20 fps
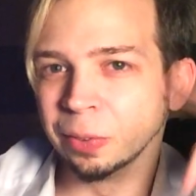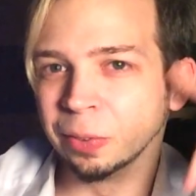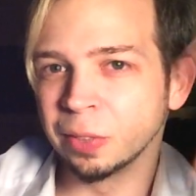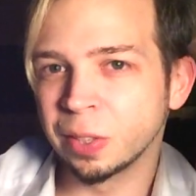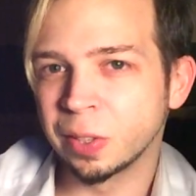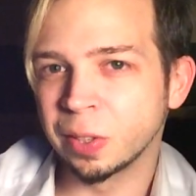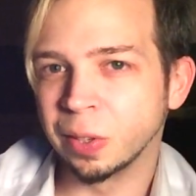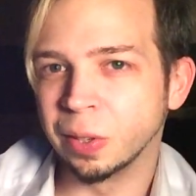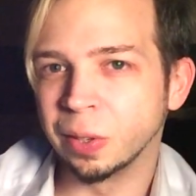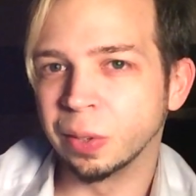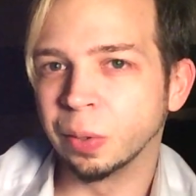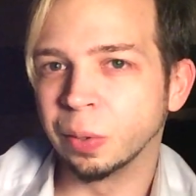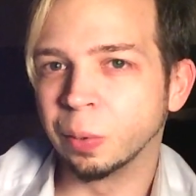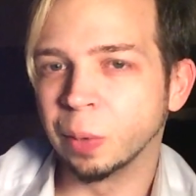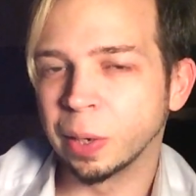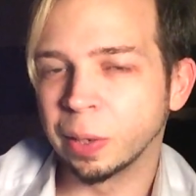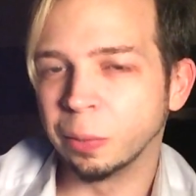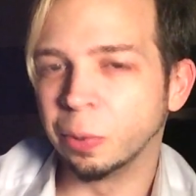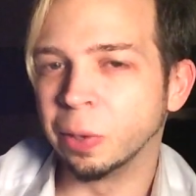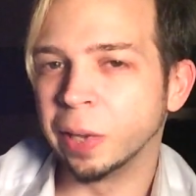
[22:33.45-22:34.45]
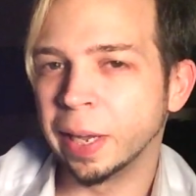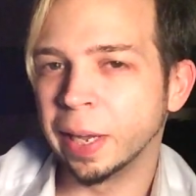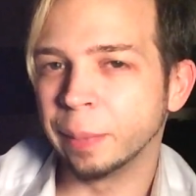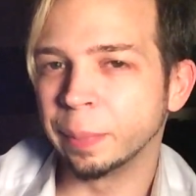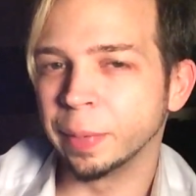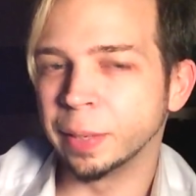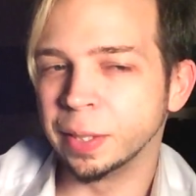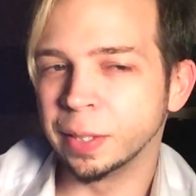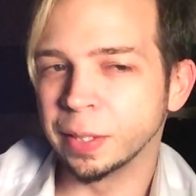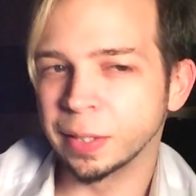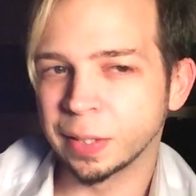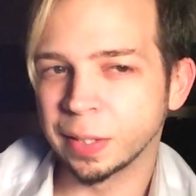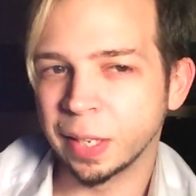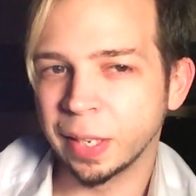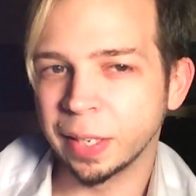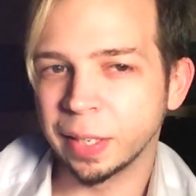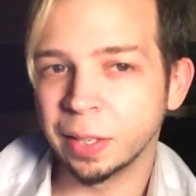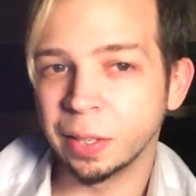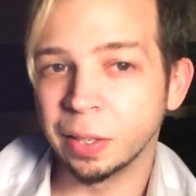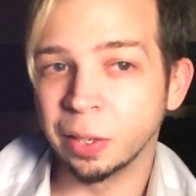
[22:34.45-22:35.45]
So what will happen is
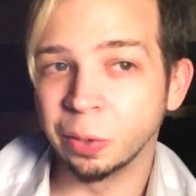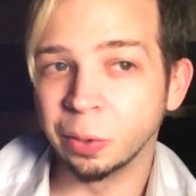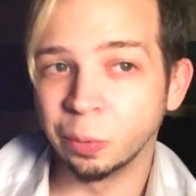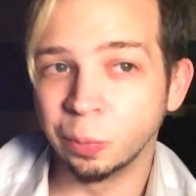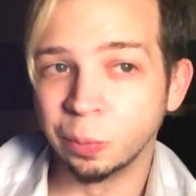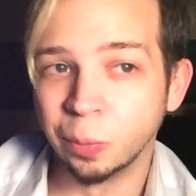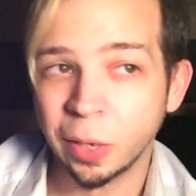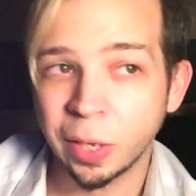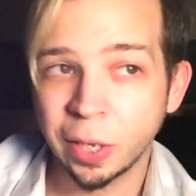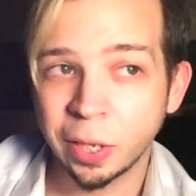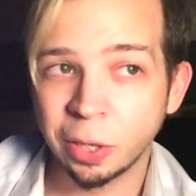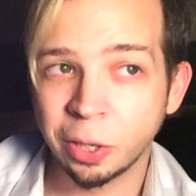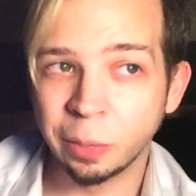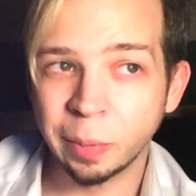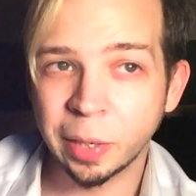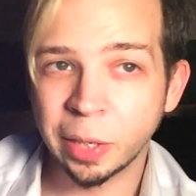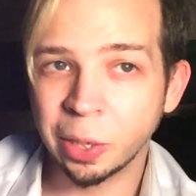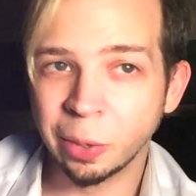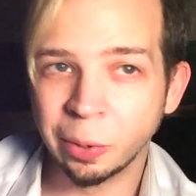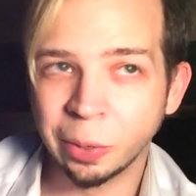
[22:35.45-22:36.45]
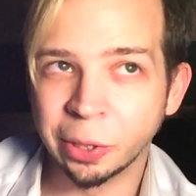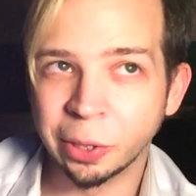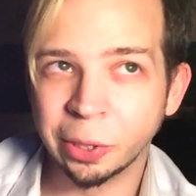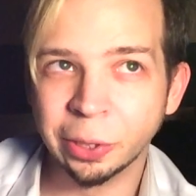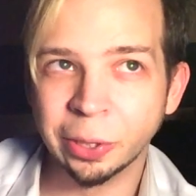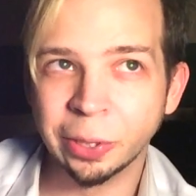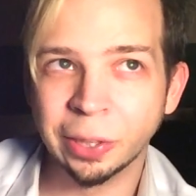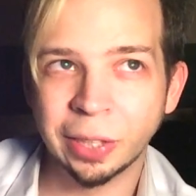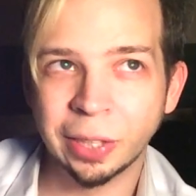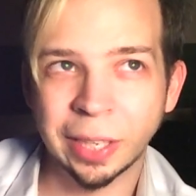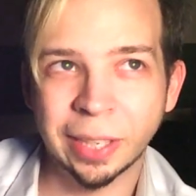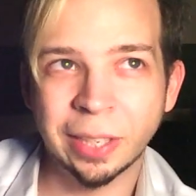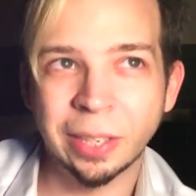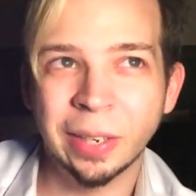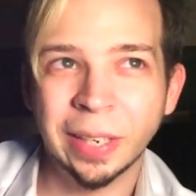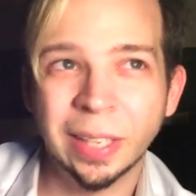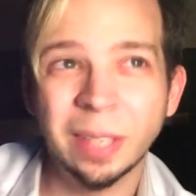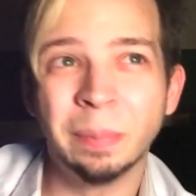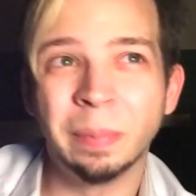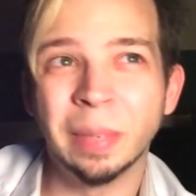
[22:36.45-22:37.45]
like, you'll be going good, like,
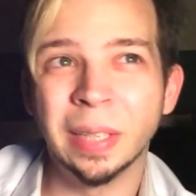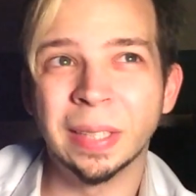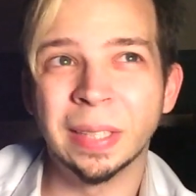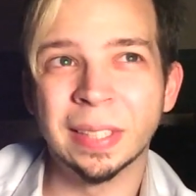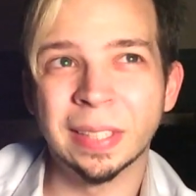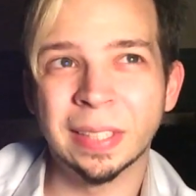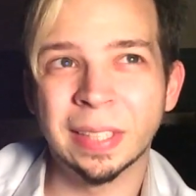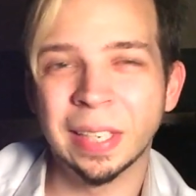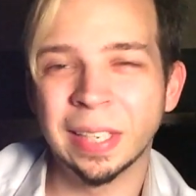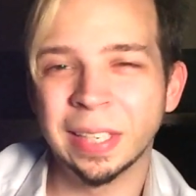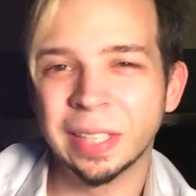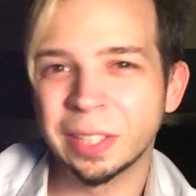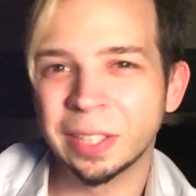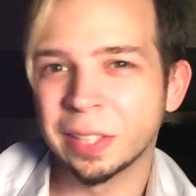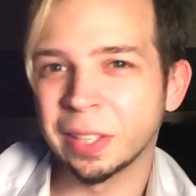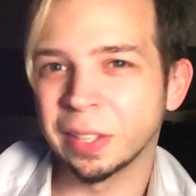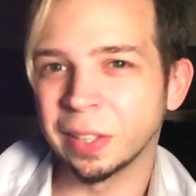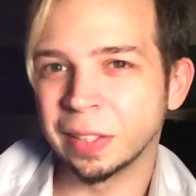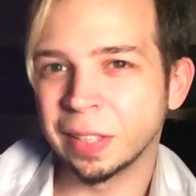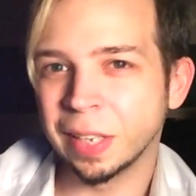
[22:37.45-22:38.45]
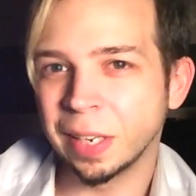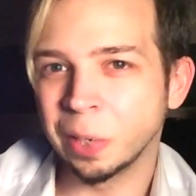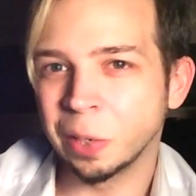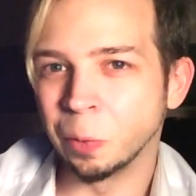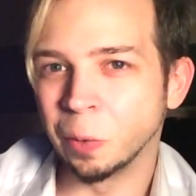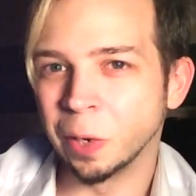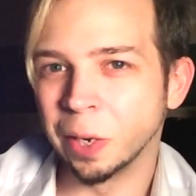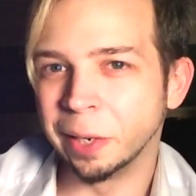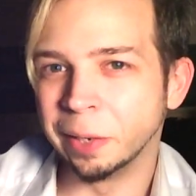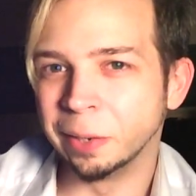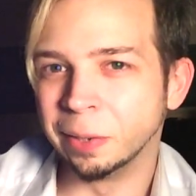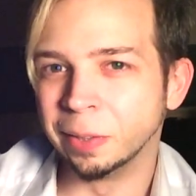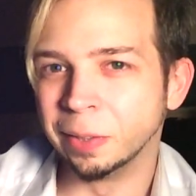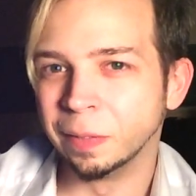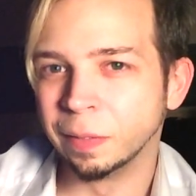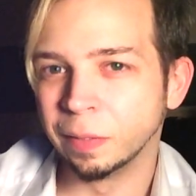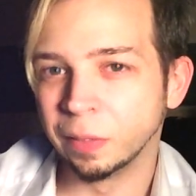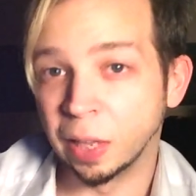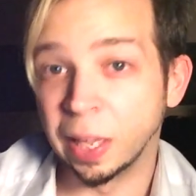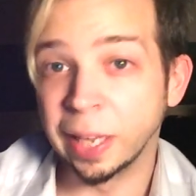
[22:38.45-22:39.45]
oh, I can beat this guy, it's just gonna take a while,
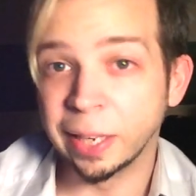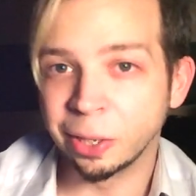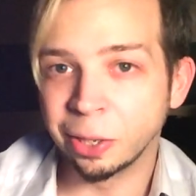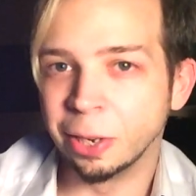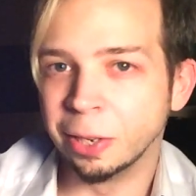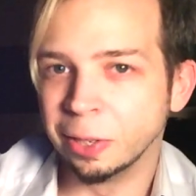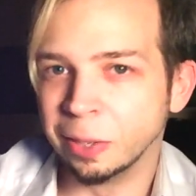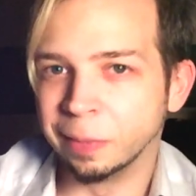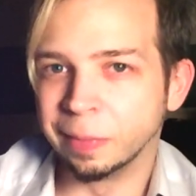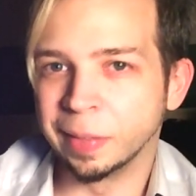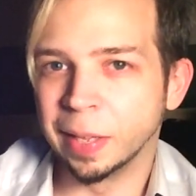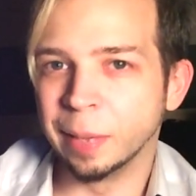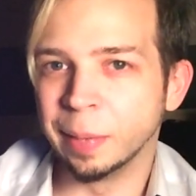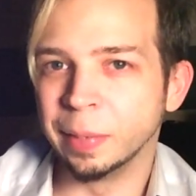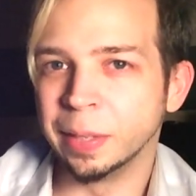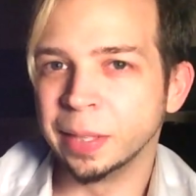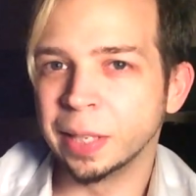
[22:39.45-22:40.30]
like all of them.